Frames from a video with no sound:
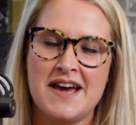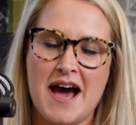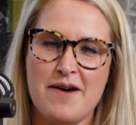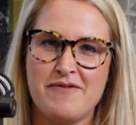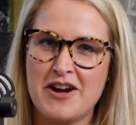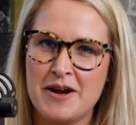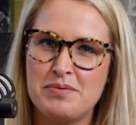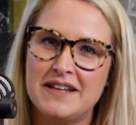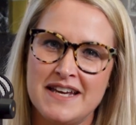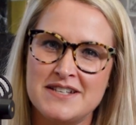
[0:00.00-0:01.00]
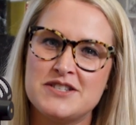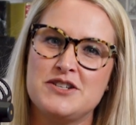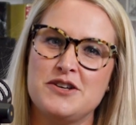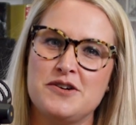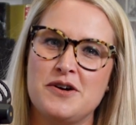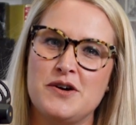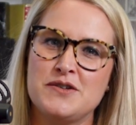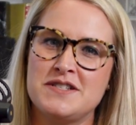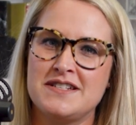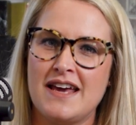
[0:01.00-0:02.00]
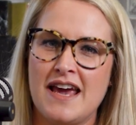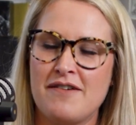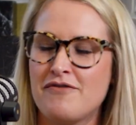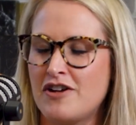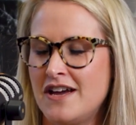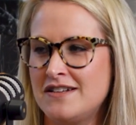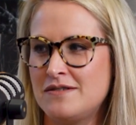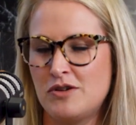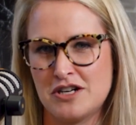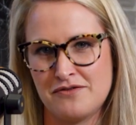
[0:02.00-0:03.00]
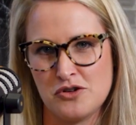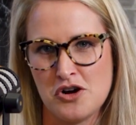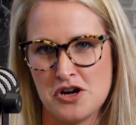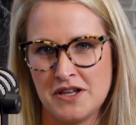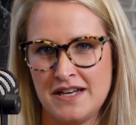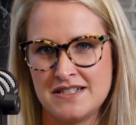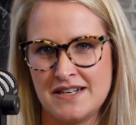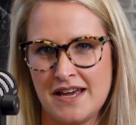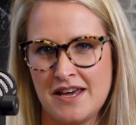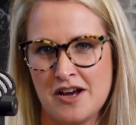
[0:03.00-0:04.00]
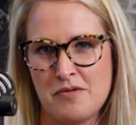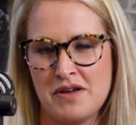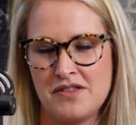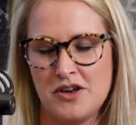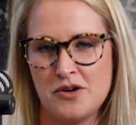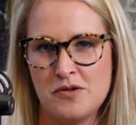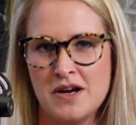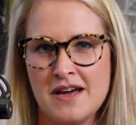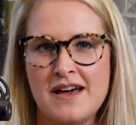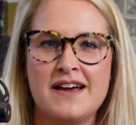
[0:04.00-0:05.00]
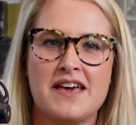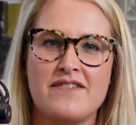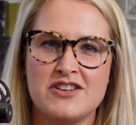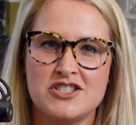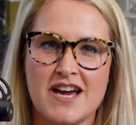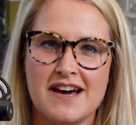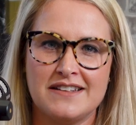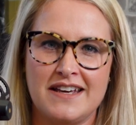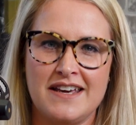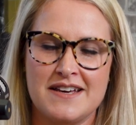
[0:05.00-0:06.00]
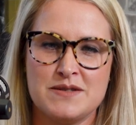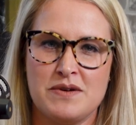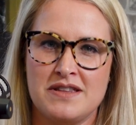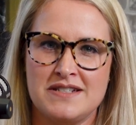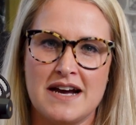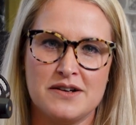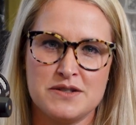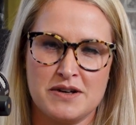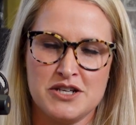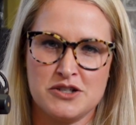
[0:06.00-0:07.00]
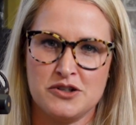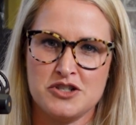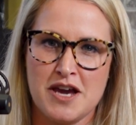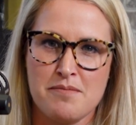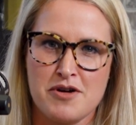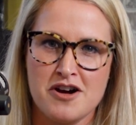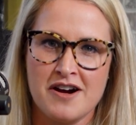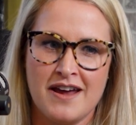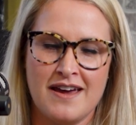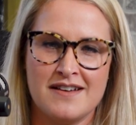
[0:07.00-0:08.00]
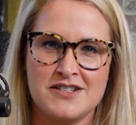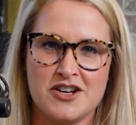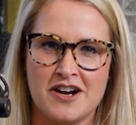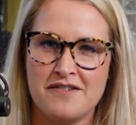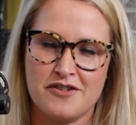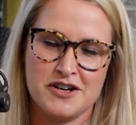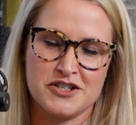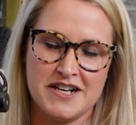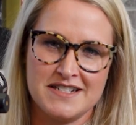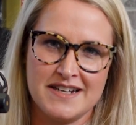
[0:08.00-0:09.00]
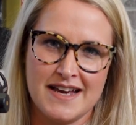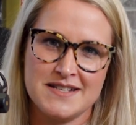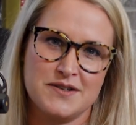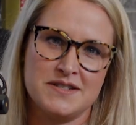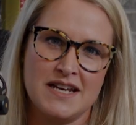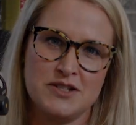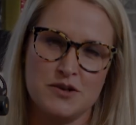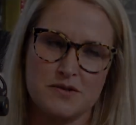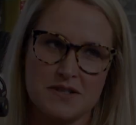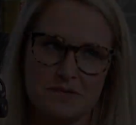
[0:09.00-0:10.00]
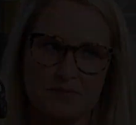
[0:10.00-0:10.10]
I'm very pleased to host a friend and wonderful colleague today here with you. Kevin Shatley is with the Dallas Regional Chamber, and you're in for a treat today, so stay tuned.